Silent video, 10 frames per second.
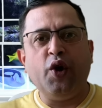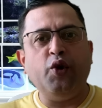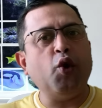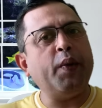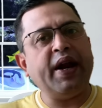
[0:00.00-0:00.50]

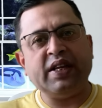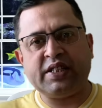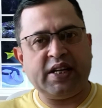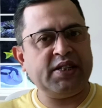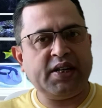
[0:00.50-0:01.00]
no one
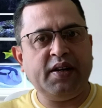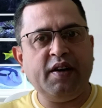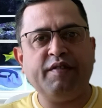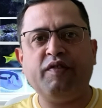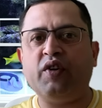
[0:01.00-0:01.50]
has tested
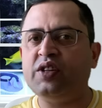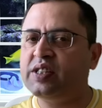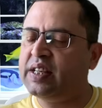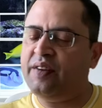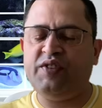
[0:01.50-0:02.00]
for its
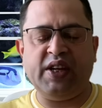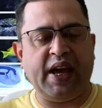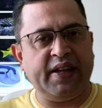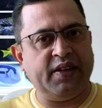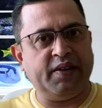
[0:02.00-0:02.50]
safety
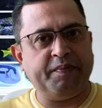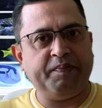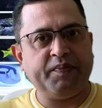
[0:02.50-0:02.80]
either.